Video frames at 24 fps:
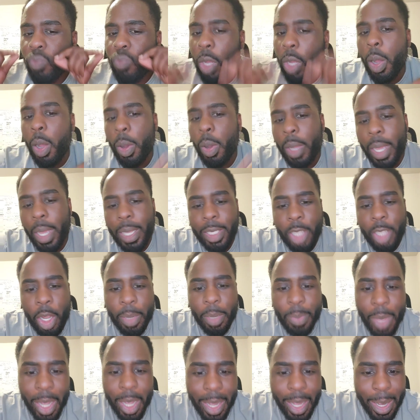Oh, okay, it's
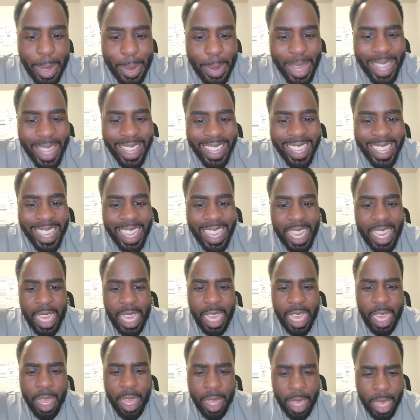gone.
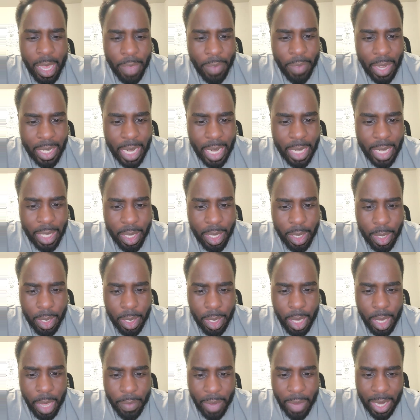If I take
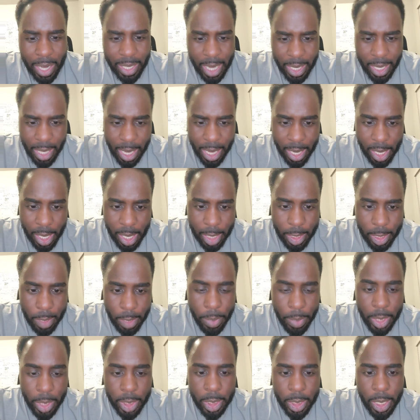the NCLEX
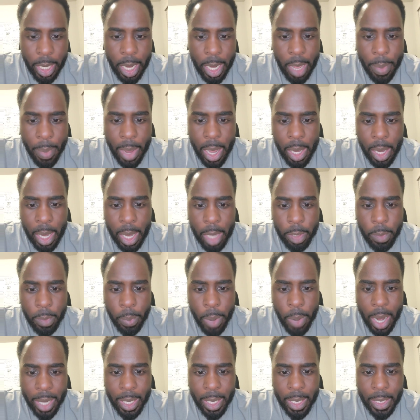in Michigan, am I allowed to
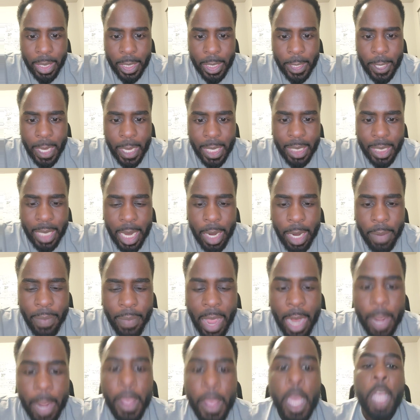practice in, say,
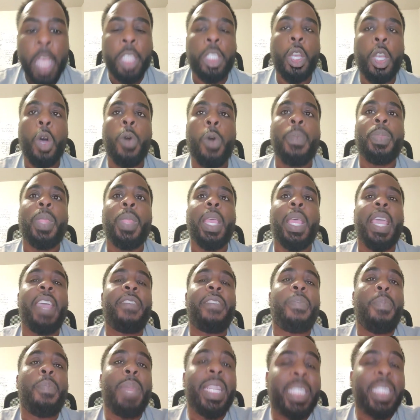Nevada? So
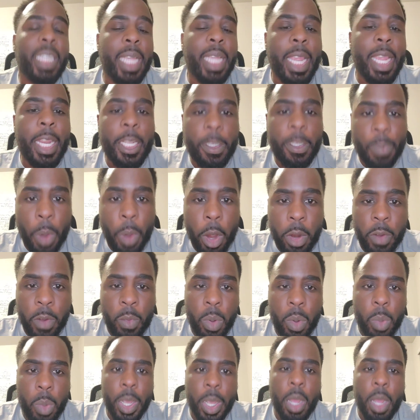if Michigan is part of
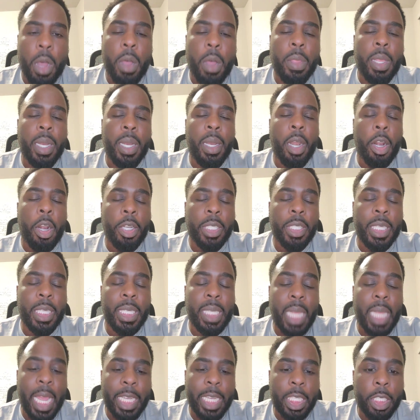what we call the
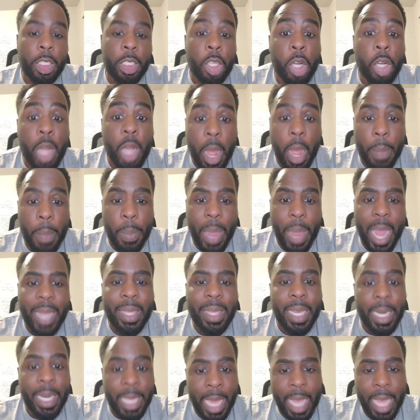Nurses Licensure Compact,
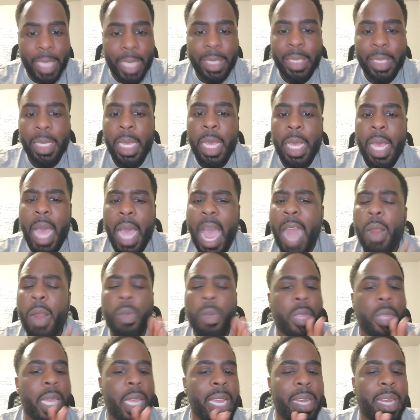then yes. I
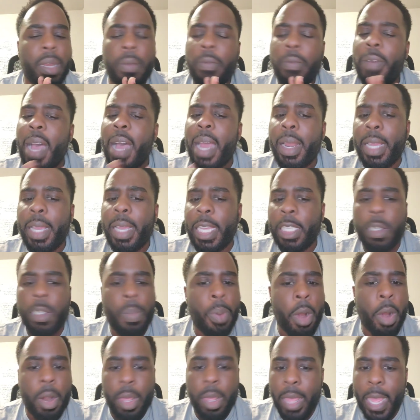don't think Nevada is a
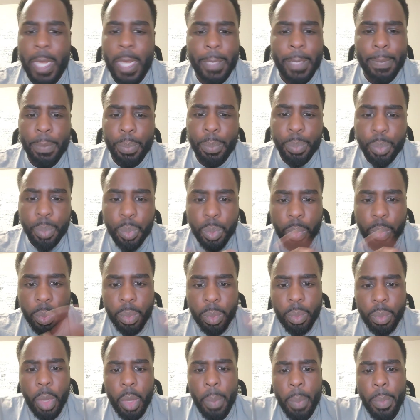part of that.
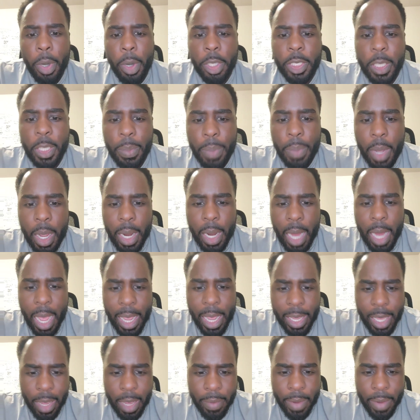Mercy Bond.
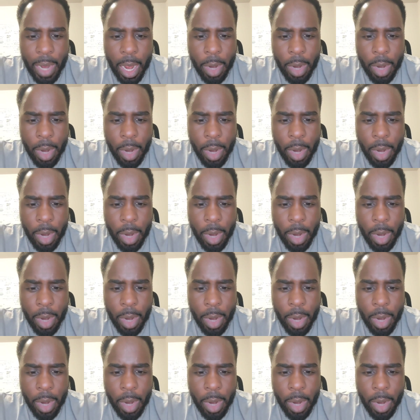Hi, Kevin.